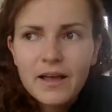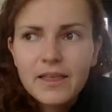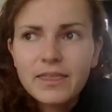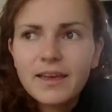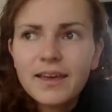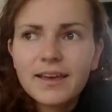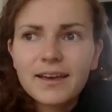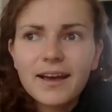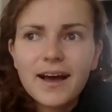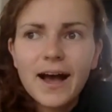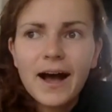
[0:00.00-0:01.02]
think
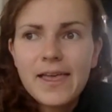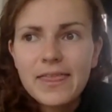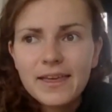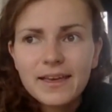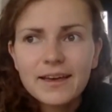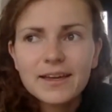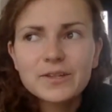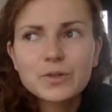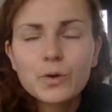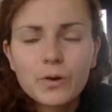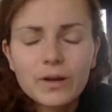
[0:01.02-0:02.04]

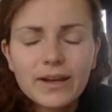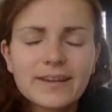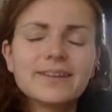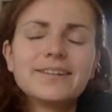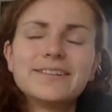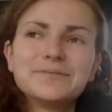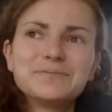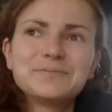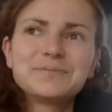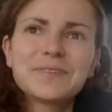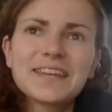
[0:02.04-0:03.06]
talk, like,
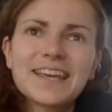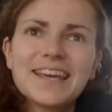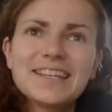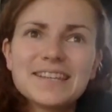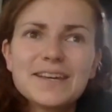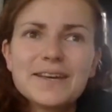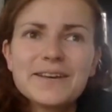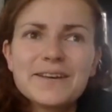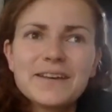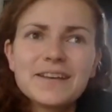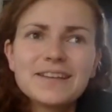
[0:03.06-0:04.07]
as
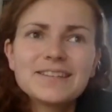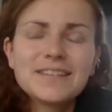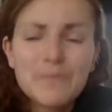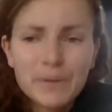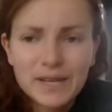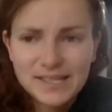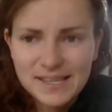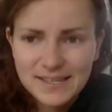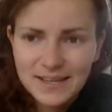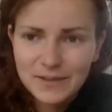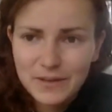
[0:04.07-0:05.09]
simple as it
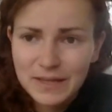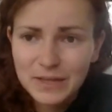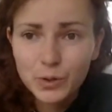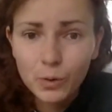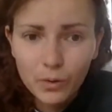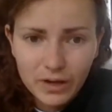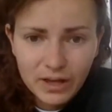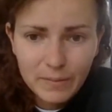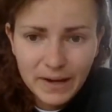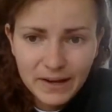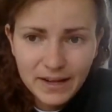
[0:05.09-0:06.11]
sounds, I think talking
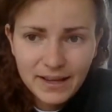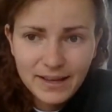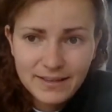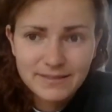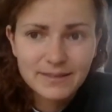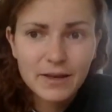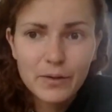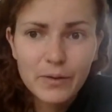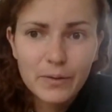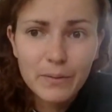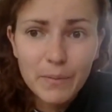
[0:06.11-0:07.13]
about it is
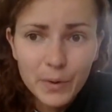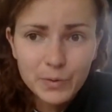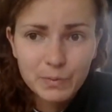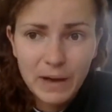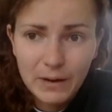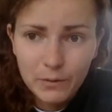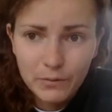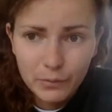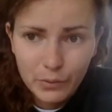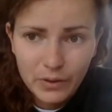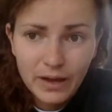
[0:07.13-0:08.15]
the most
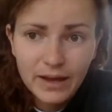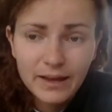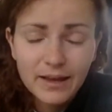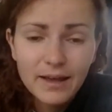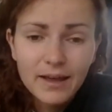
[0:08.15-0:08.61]
powerful thing.